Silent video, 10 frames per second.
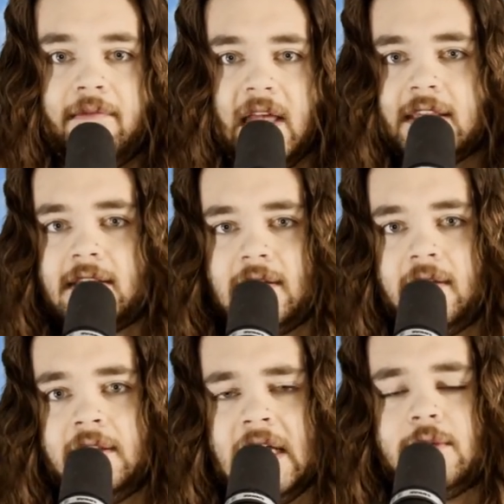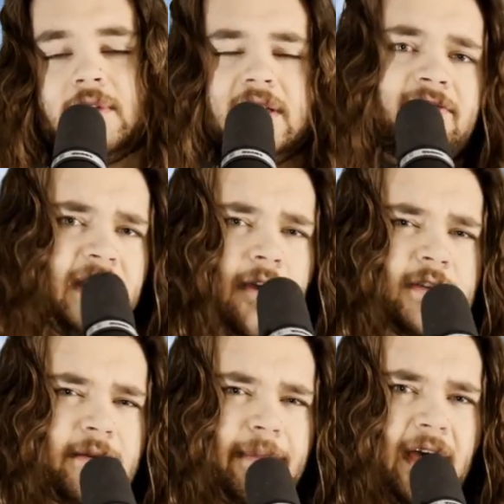That's what this video is
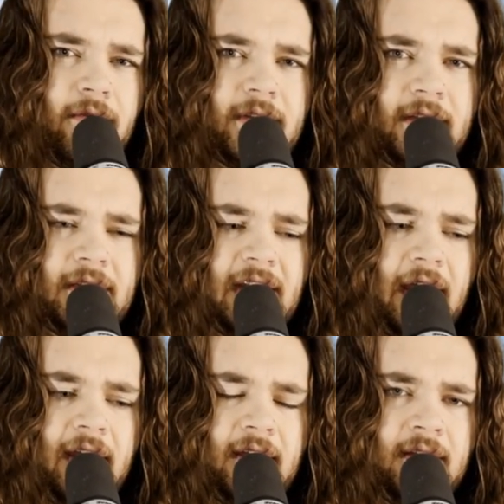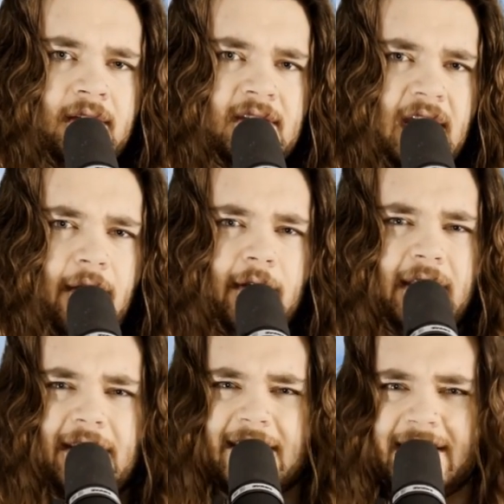about. Did I really
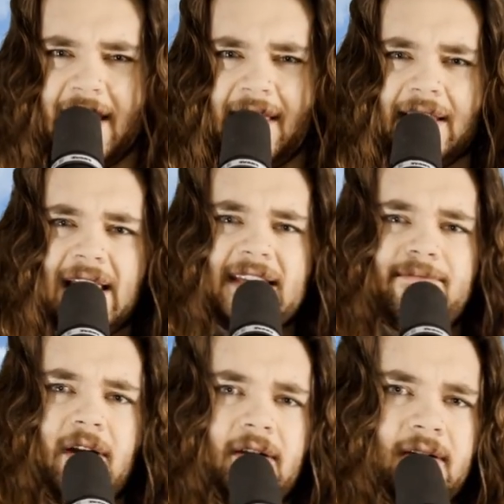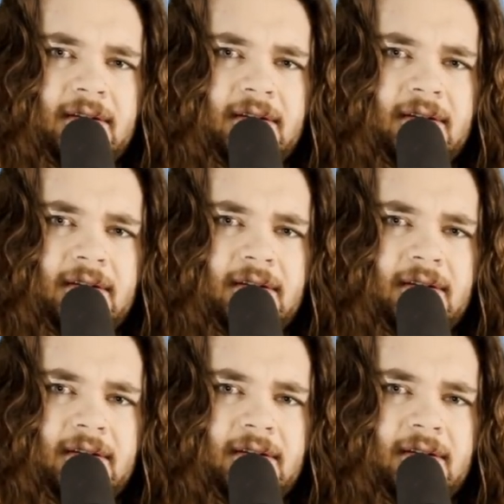need to say that last part?